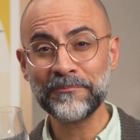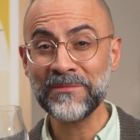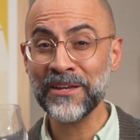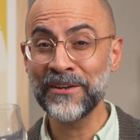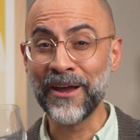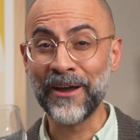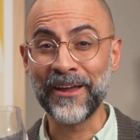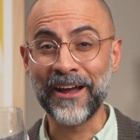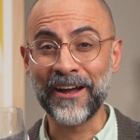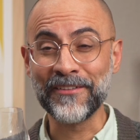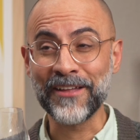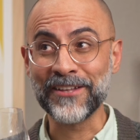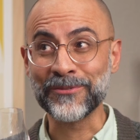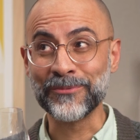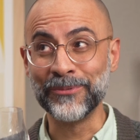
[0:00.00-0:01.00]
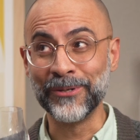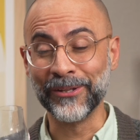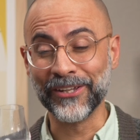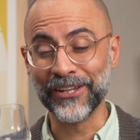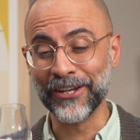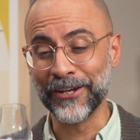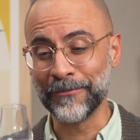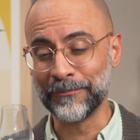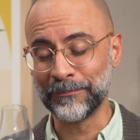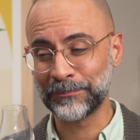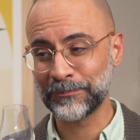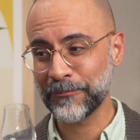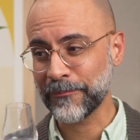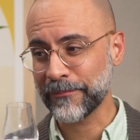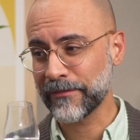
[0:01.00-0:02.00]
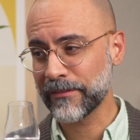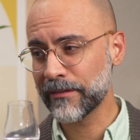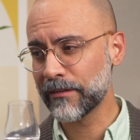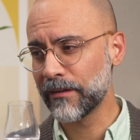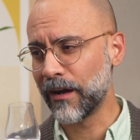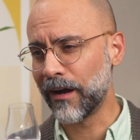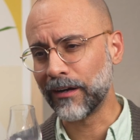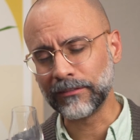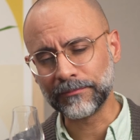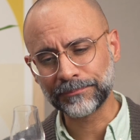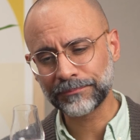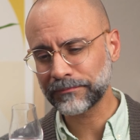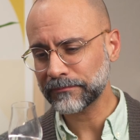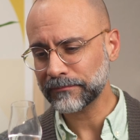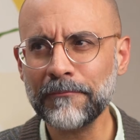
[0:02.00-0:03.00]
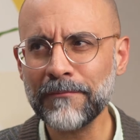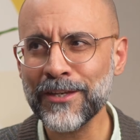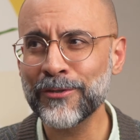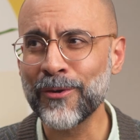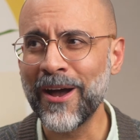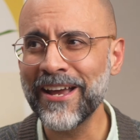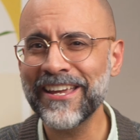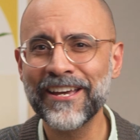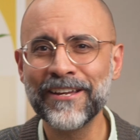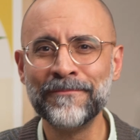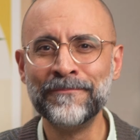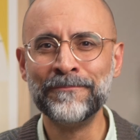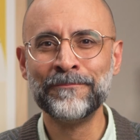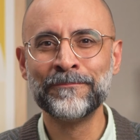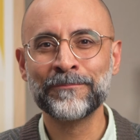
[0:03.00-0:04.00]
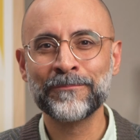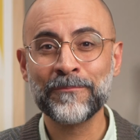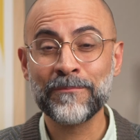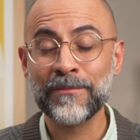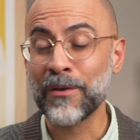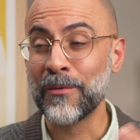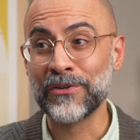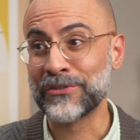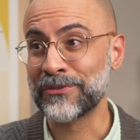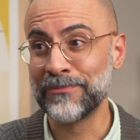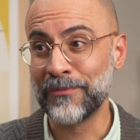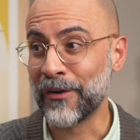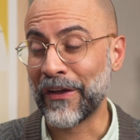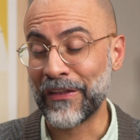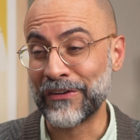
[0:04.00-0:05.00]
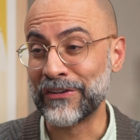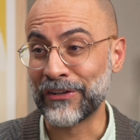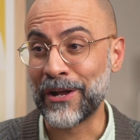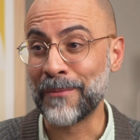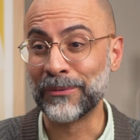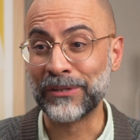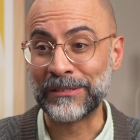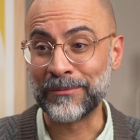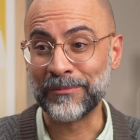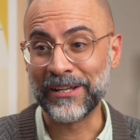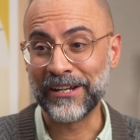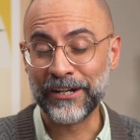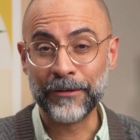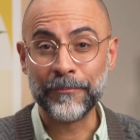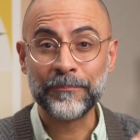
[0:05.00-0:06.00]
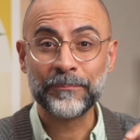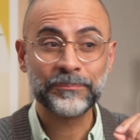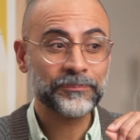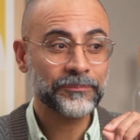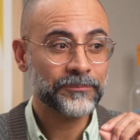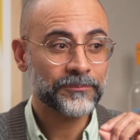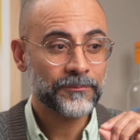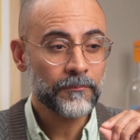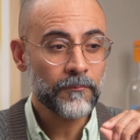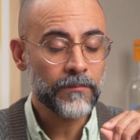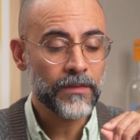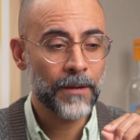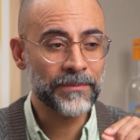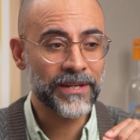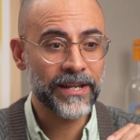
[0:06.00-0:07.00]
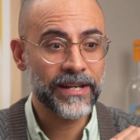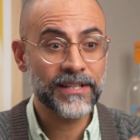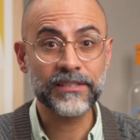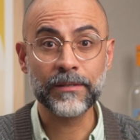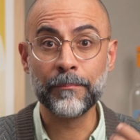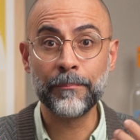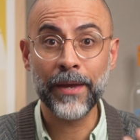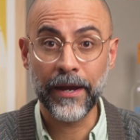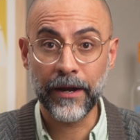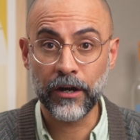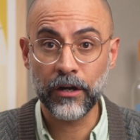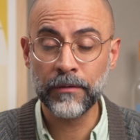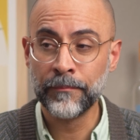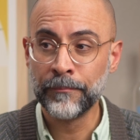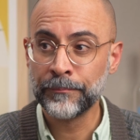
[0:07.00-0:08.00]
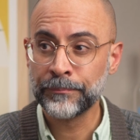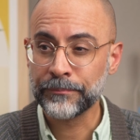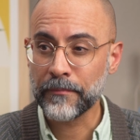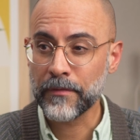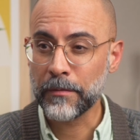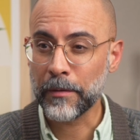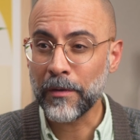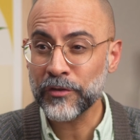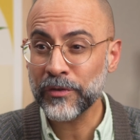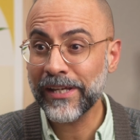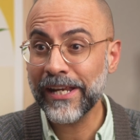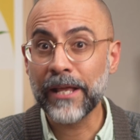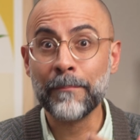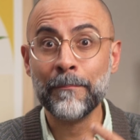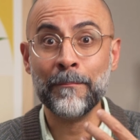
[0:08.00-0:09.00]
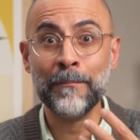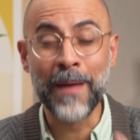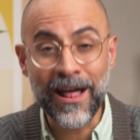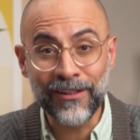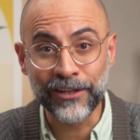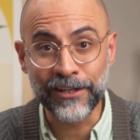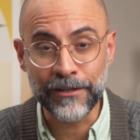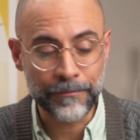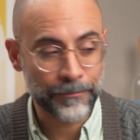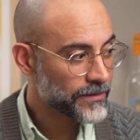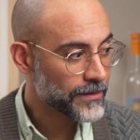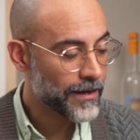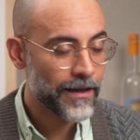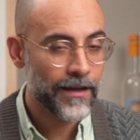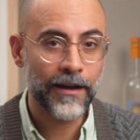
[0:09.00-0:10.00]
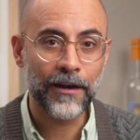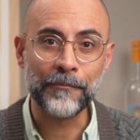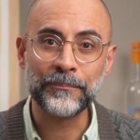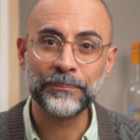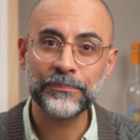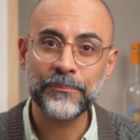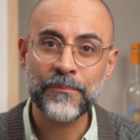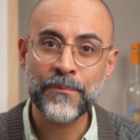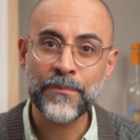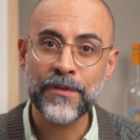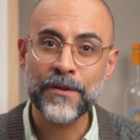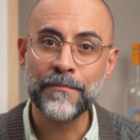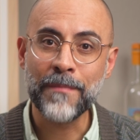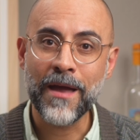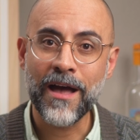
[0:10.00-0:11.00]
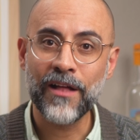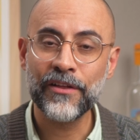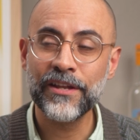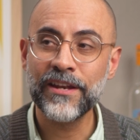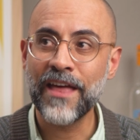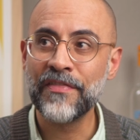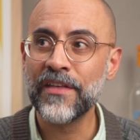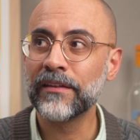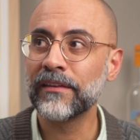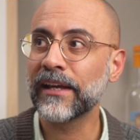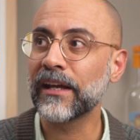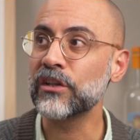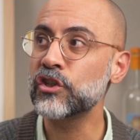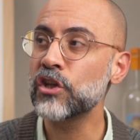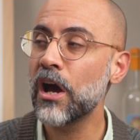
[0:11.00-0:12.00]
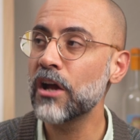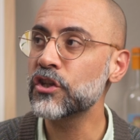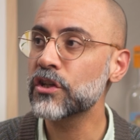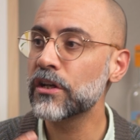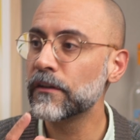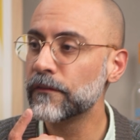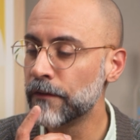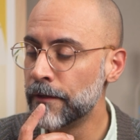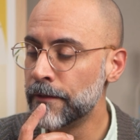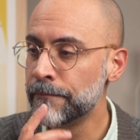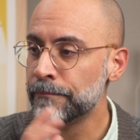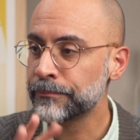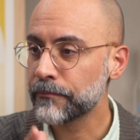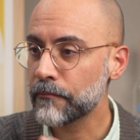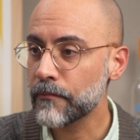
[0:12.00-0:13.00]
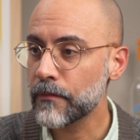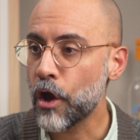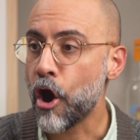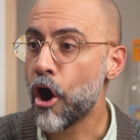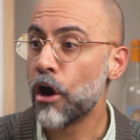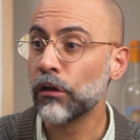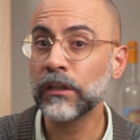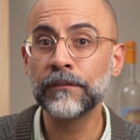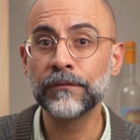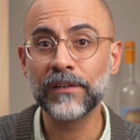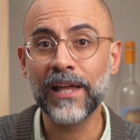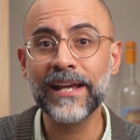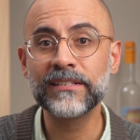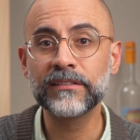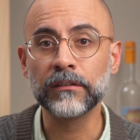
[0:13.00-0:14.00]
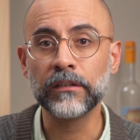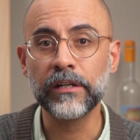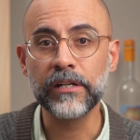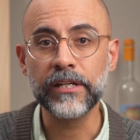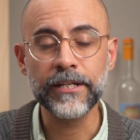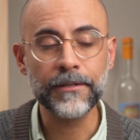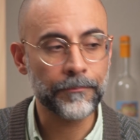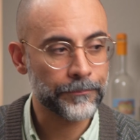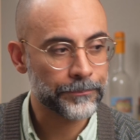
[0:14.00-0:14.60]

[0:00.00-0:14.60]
Yeah, that's really good. Oh, so I get, there's a couple things I'm getting here. I'm getting some pear, but I'm also getting melon. Yeah, melon, and then like a touch of olive-like salinity,